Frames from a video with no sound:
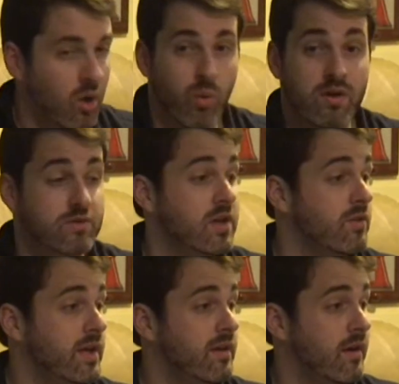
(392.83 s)
Well,
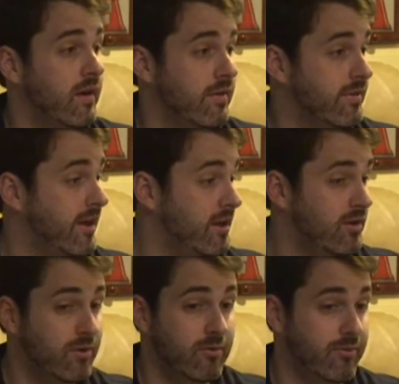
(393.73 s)
Tony, thank
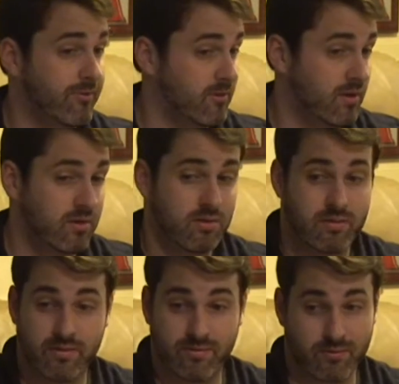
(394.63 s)
you for
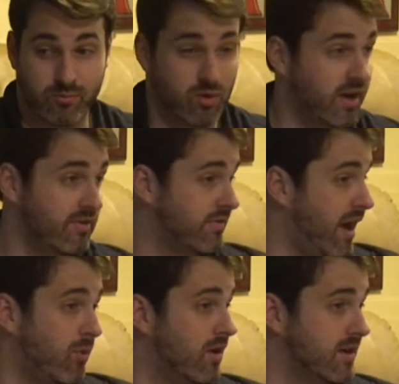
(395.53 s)
whatever
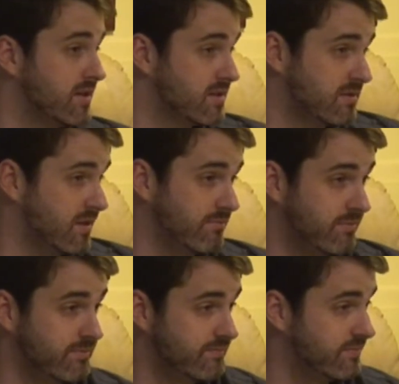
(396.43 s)
that was.
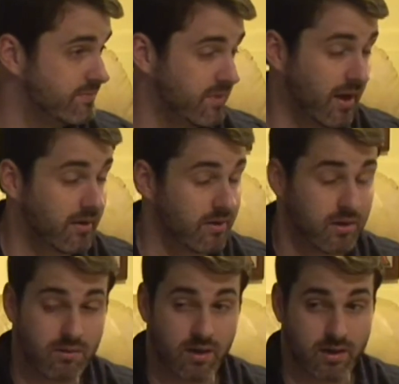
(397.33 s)
I don't
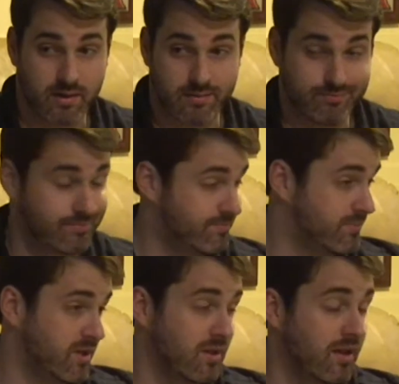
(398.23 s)
know.
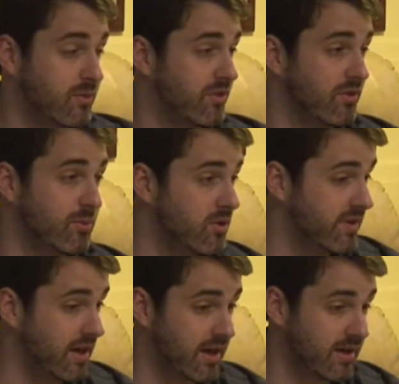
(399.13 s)
Good luck with your
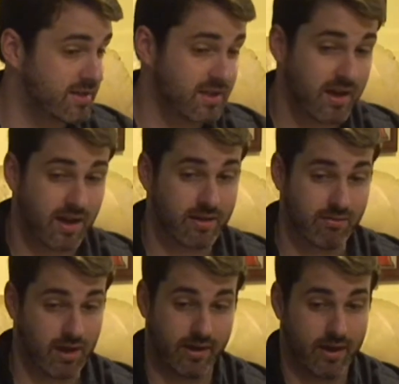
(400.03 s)
movie. I gotta say,
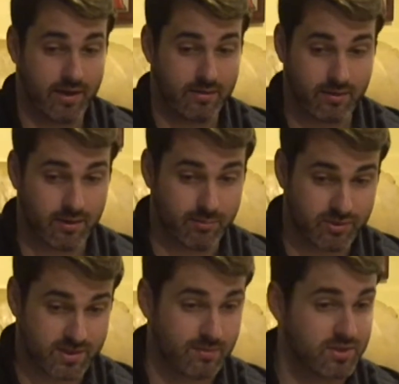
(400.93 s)
I had the
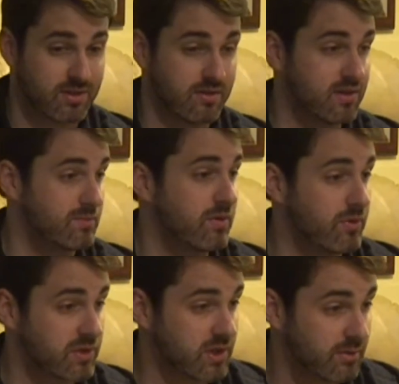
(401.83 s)
presumption that this movie
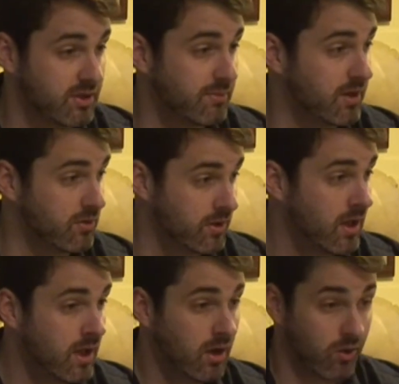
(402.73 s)
was going to be about
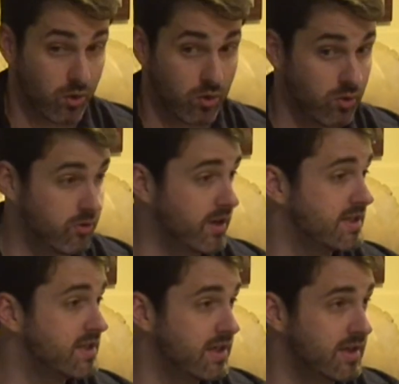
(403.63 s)
Earl Grey
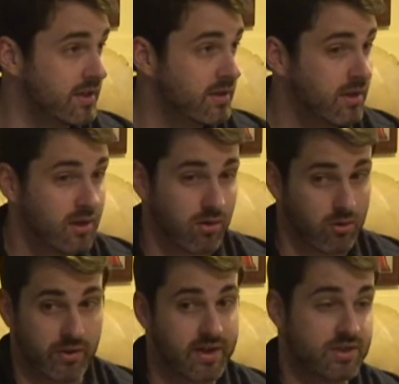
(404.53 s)
tea,
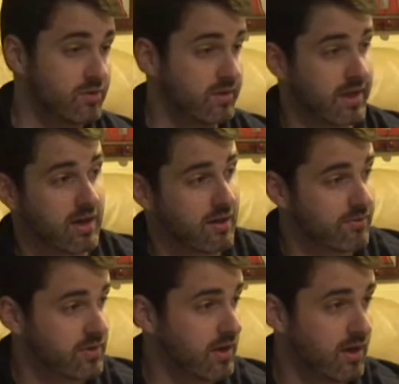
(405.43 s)
or the history
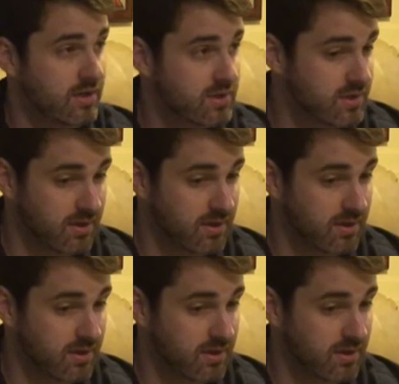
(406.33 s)
of, not